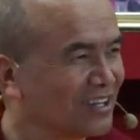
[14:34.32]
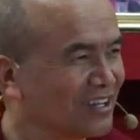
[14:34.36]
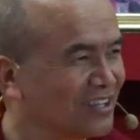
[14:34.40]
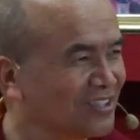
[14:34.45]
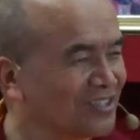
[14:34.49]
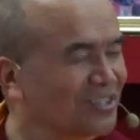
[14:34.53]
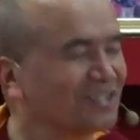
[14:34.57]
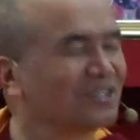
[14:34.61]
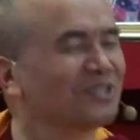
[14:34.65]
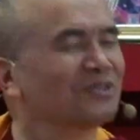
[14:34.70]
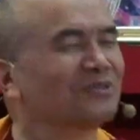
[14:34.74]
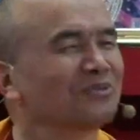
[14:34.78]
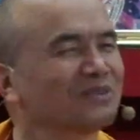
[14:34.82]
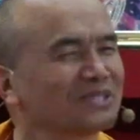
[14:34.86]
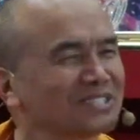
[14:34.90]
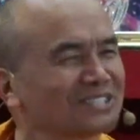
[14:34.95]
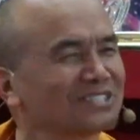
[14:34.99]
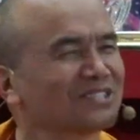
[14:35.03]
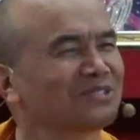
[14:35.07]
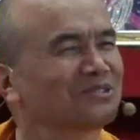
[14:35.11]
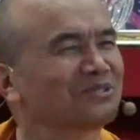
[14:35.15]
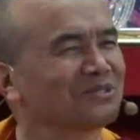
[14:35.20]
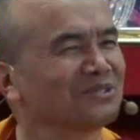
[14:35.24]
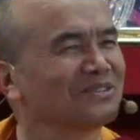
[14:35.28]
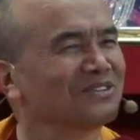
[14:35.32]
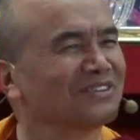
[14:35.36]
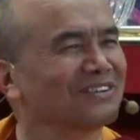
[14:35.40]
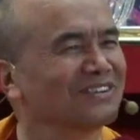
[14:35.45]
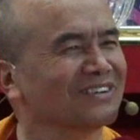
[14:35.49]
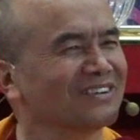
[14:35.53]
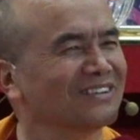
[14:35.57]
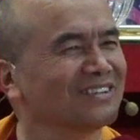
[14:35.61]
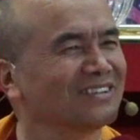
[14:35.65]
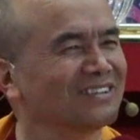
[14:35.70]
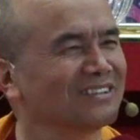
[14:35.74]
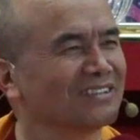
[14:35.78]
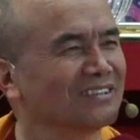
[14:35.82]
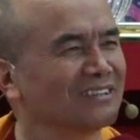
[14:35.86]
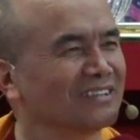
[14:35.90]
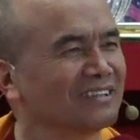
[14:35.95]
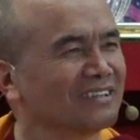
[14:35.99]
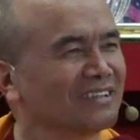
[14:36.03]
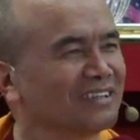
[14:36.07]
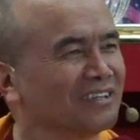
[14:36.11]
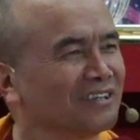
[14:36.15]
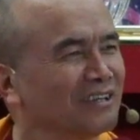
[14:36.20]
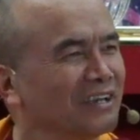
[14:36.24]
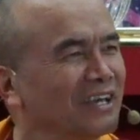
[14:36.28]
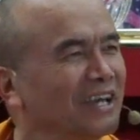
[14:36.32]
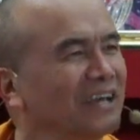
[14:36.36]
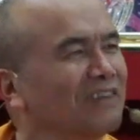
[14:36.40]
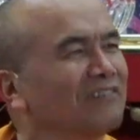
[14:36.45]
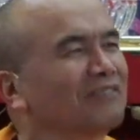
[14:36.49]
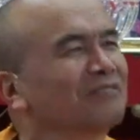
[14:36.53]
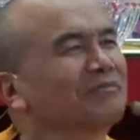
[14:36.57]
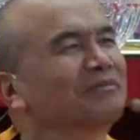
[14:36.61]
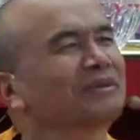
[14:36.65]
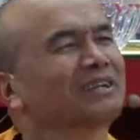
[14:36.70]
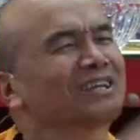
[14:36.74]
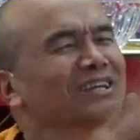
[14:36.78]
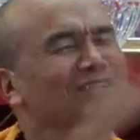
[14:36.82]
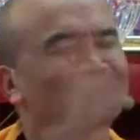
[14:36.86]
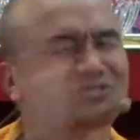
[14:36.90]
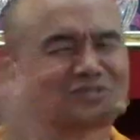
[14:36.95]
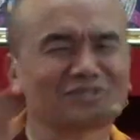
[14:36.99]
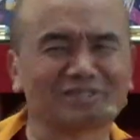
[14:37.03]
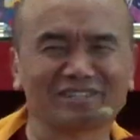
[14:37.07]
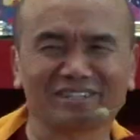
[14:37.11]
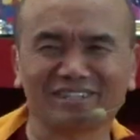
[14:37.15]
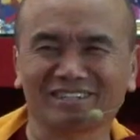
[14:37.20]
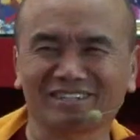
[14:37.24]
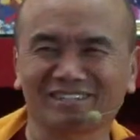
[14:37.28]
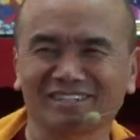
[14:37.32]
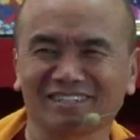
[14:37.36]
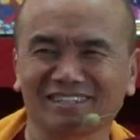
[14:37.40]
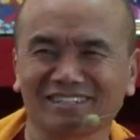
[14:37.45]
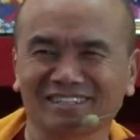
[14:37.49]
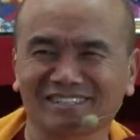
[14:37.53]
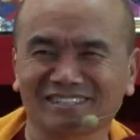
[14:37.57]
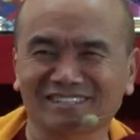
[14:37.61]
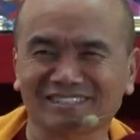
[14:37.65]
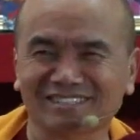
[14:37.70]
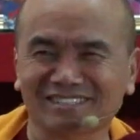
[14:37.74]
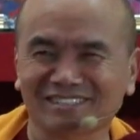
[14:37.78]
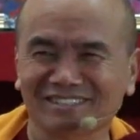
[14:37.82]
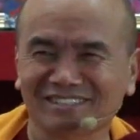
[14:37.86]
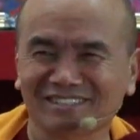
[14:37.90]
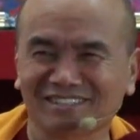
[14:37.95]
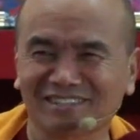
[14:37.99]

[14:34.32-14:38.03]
No, what's the rule? Everybody has to hear this.